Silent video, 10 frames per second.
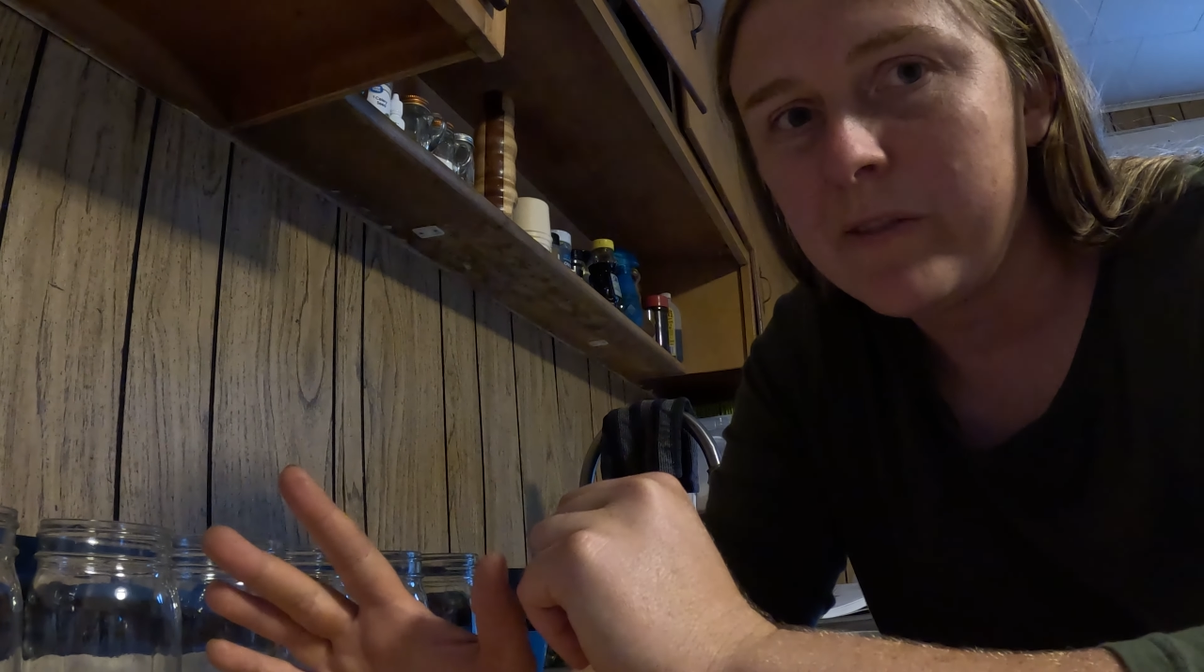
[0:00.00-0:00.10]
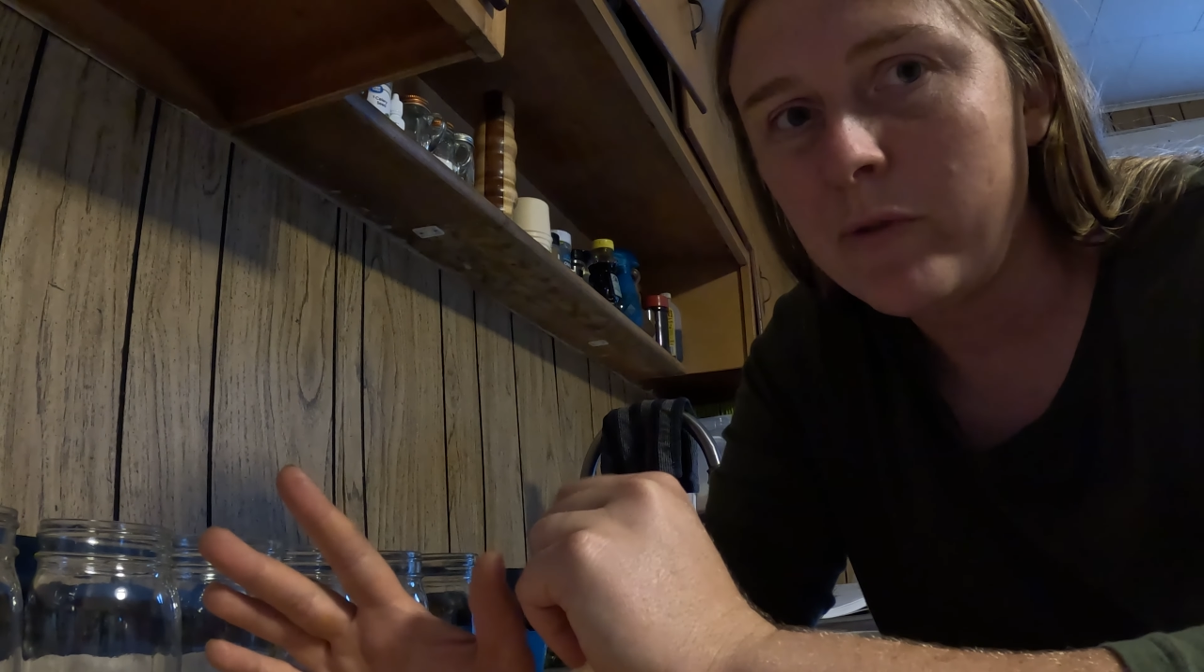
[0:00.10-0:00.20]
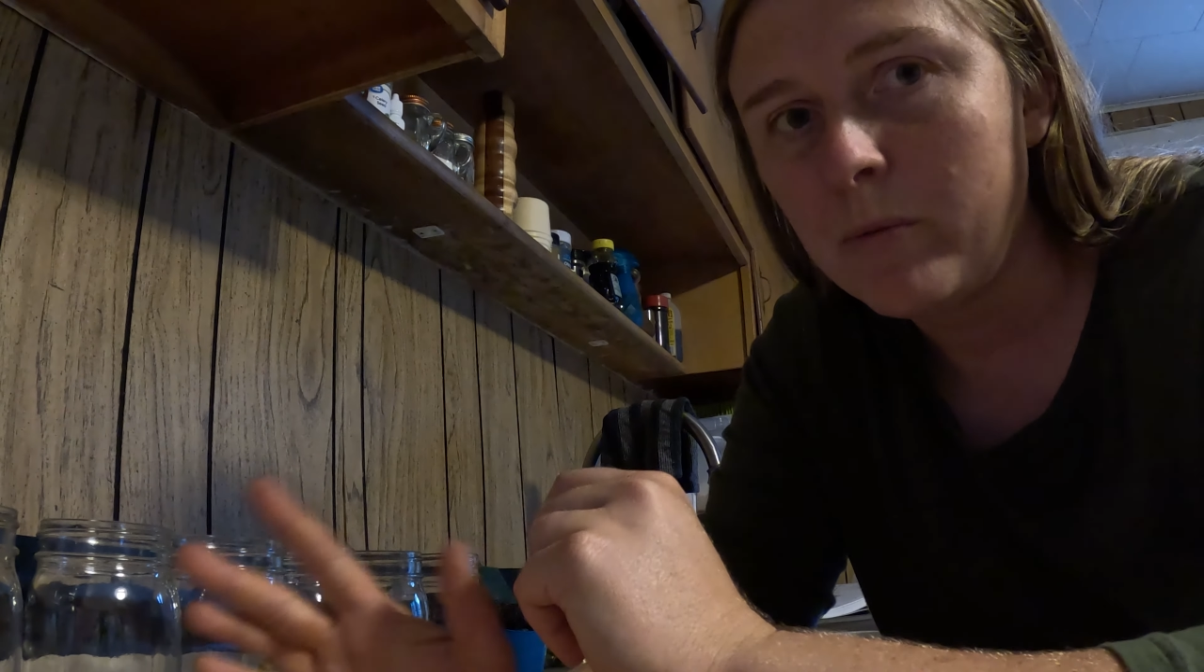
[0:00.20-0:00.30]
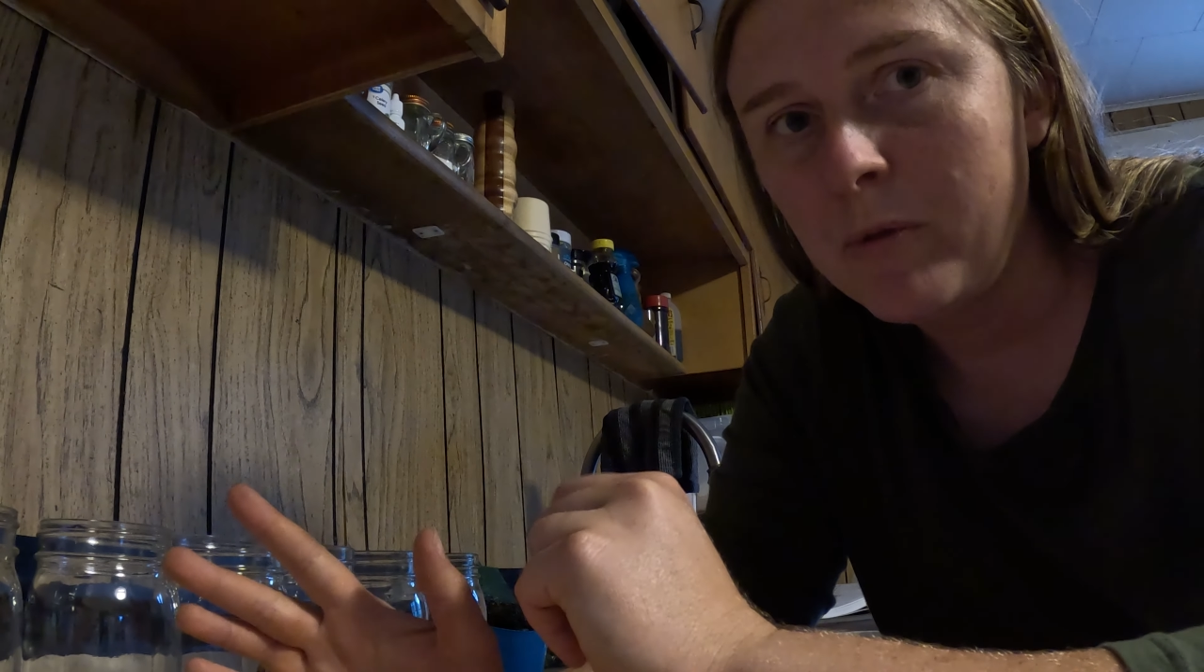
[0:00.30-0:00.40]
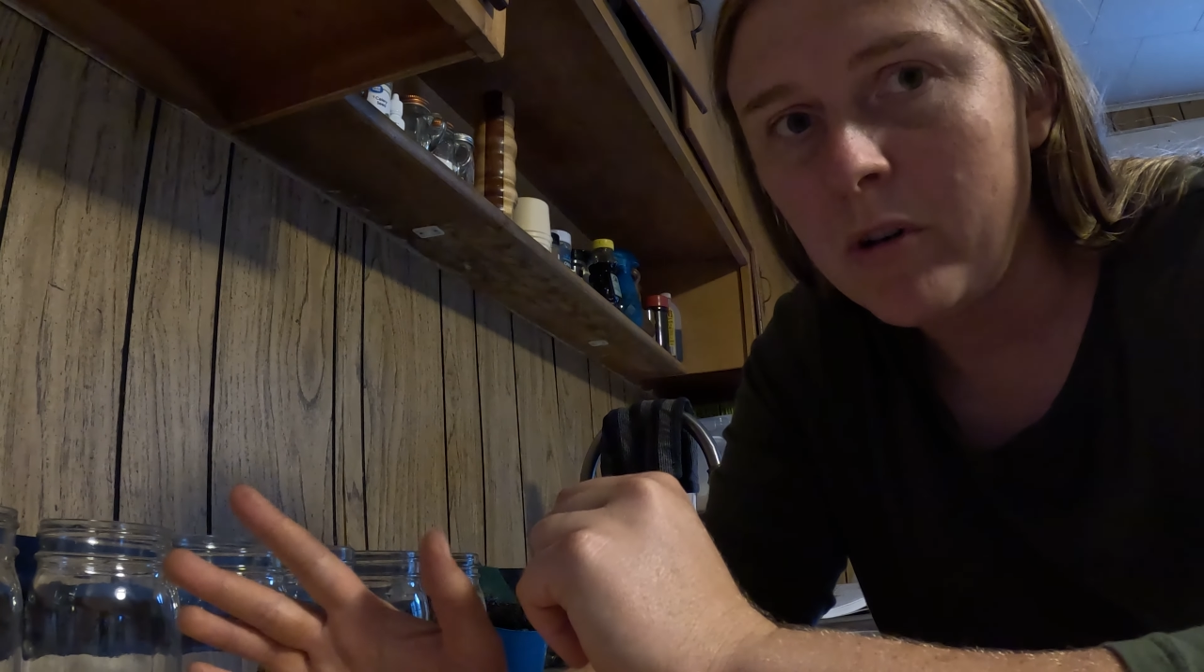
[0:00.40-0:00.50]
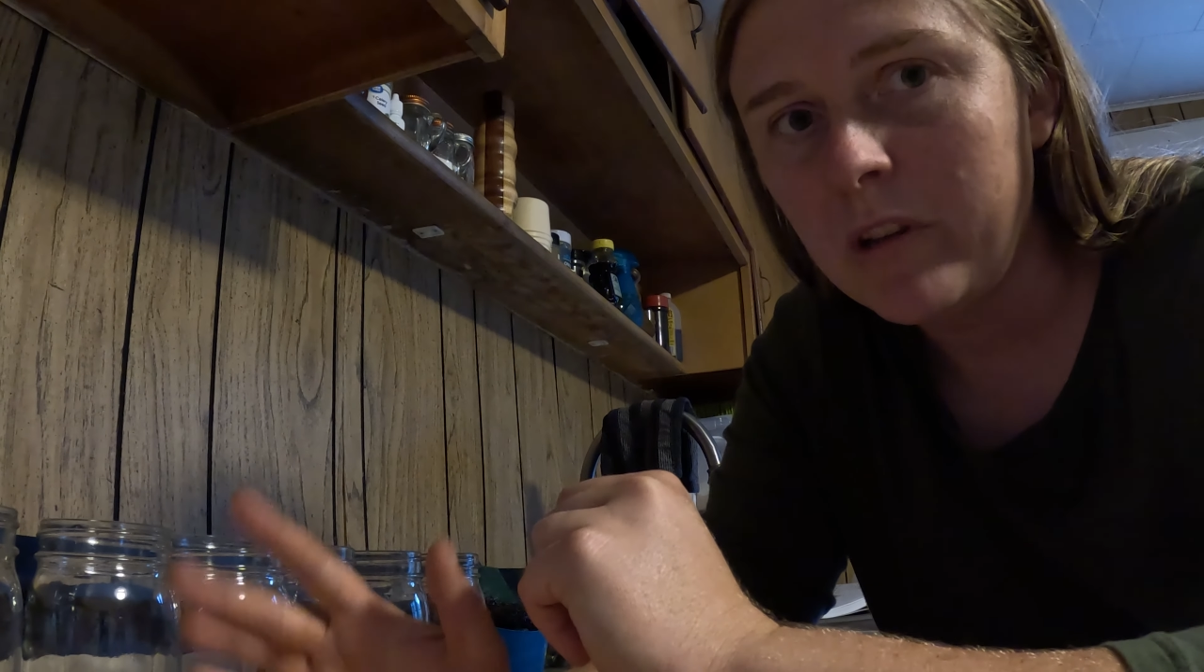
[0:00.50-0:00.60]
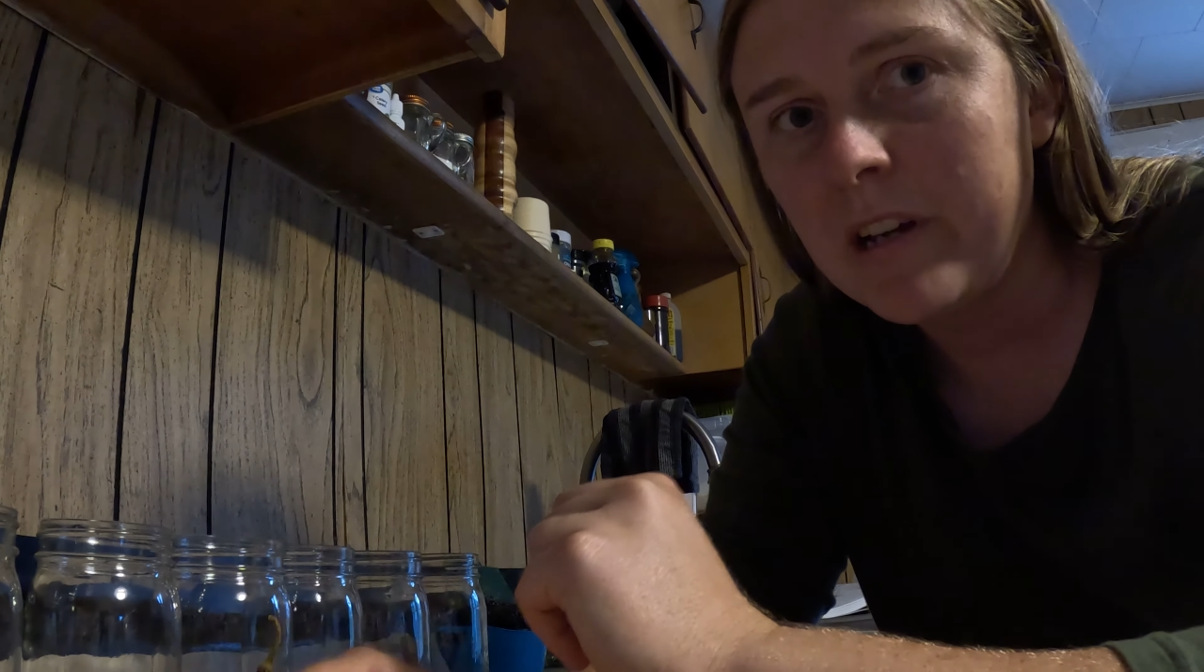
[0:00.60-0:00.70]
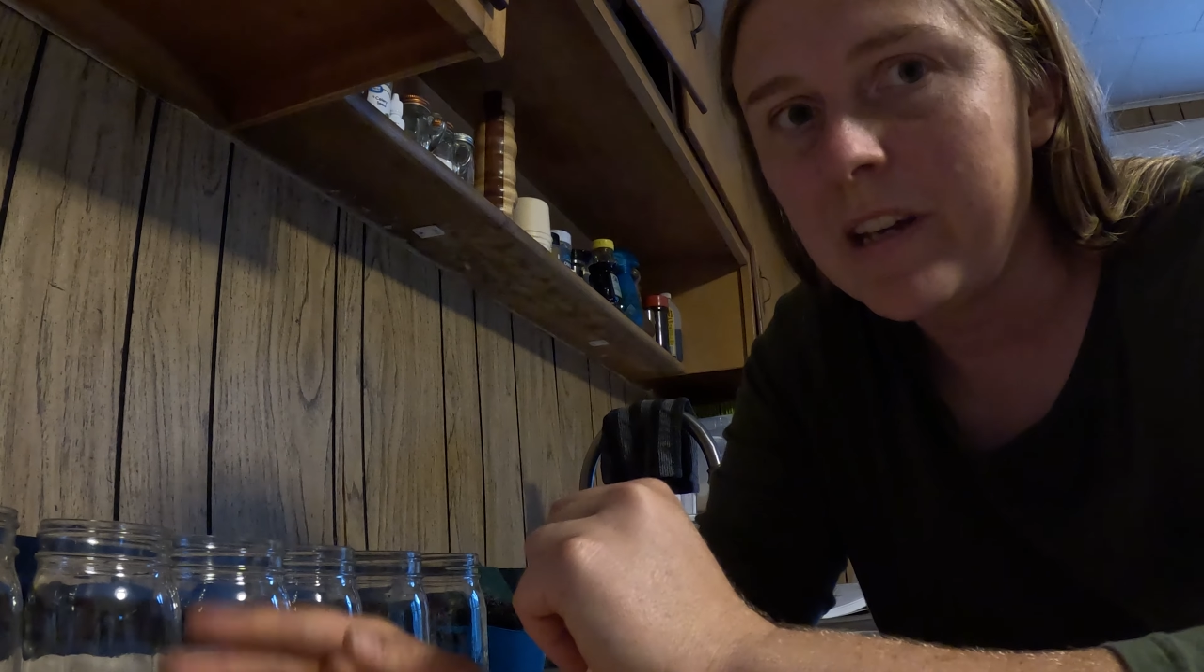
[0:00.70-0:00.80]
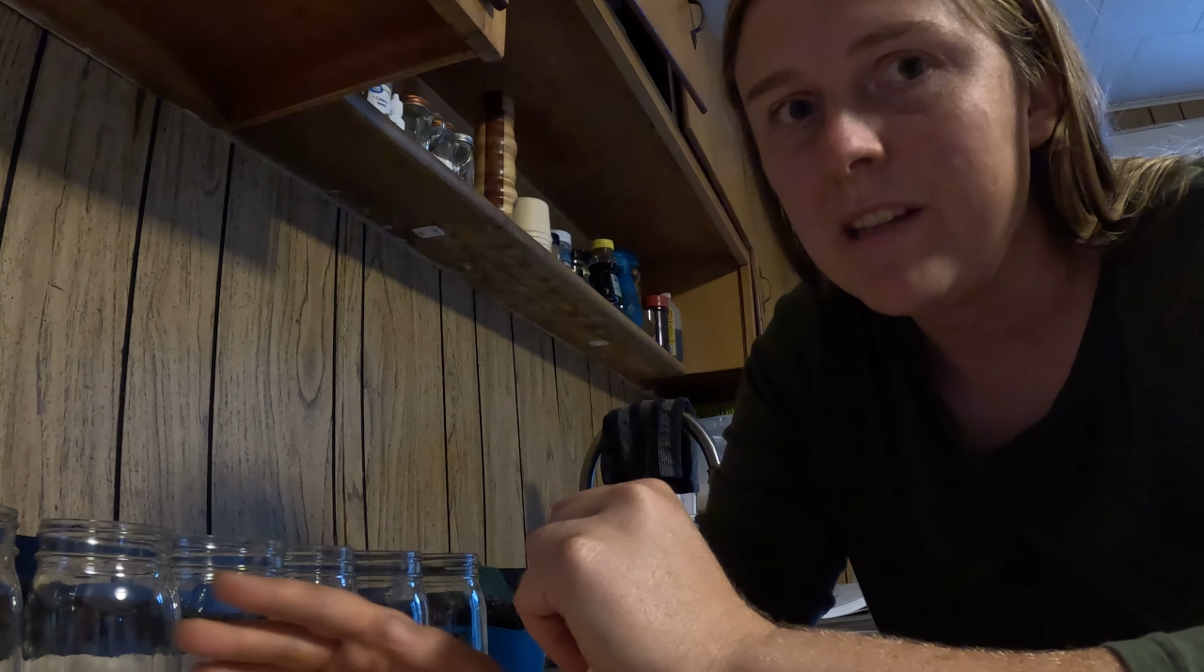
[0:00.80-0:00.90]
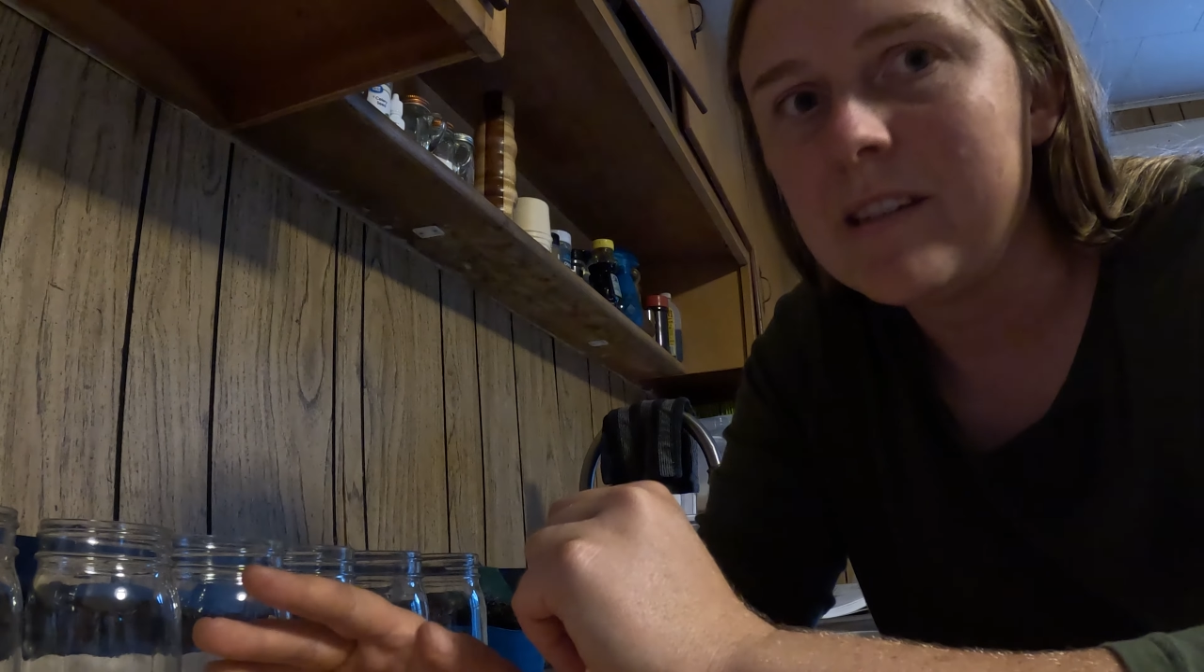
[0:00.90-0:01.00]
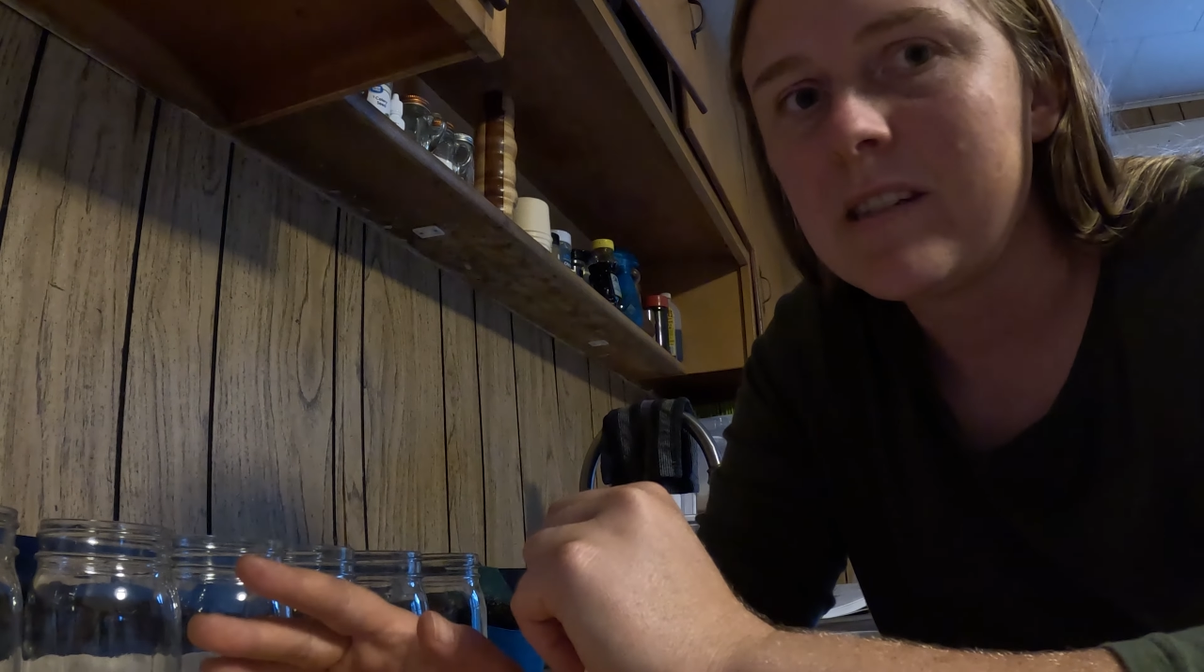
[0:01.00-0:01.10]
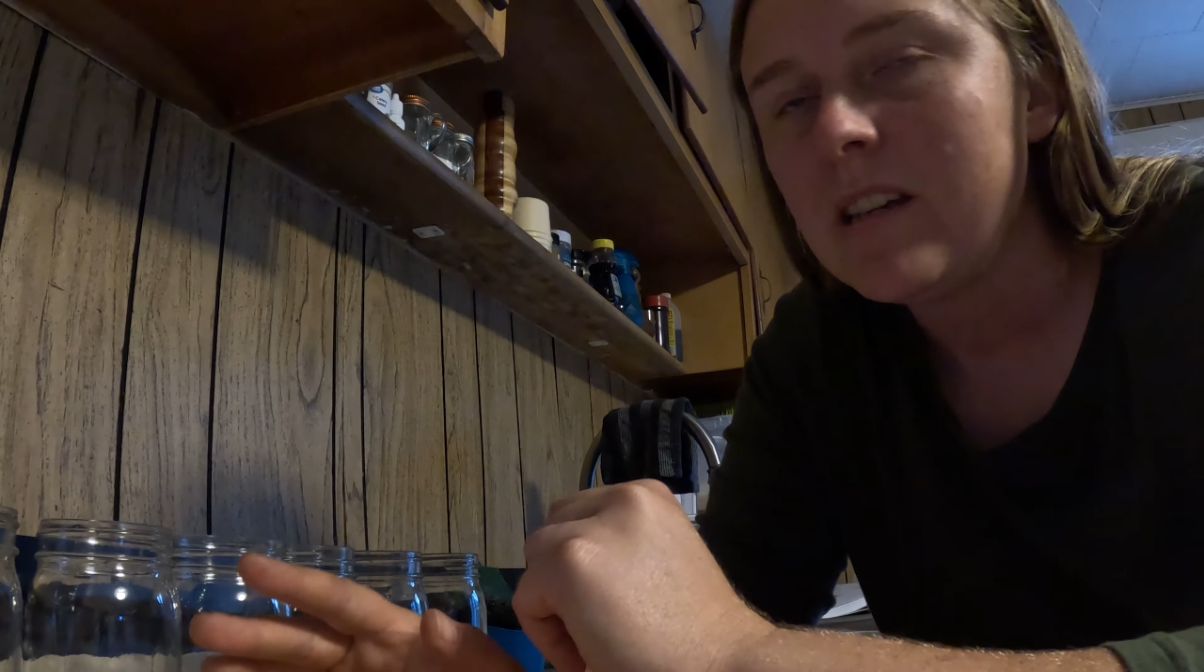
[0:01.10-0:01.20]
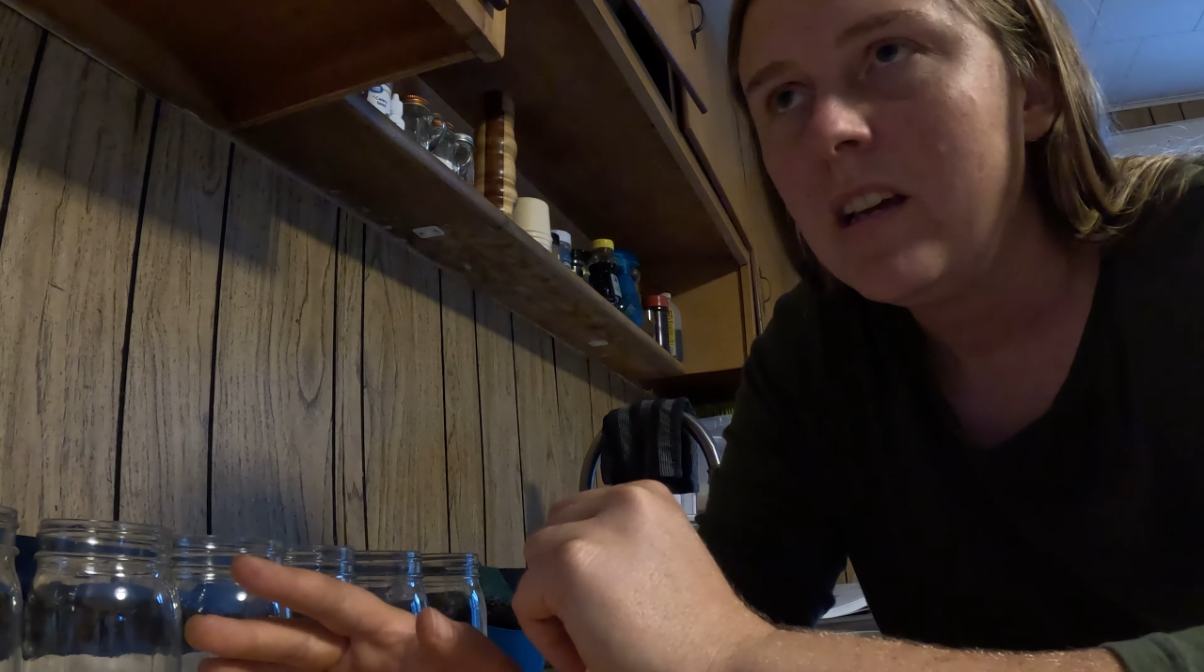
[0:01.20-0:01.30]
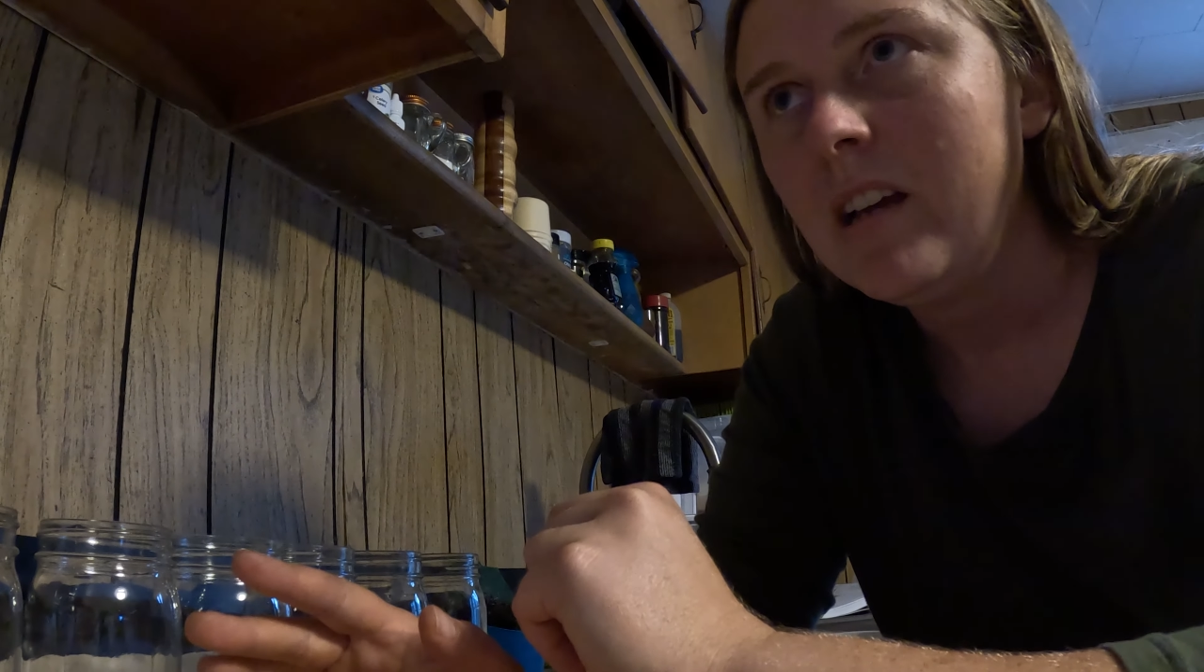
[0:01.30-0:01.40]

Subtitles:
for pearl onions.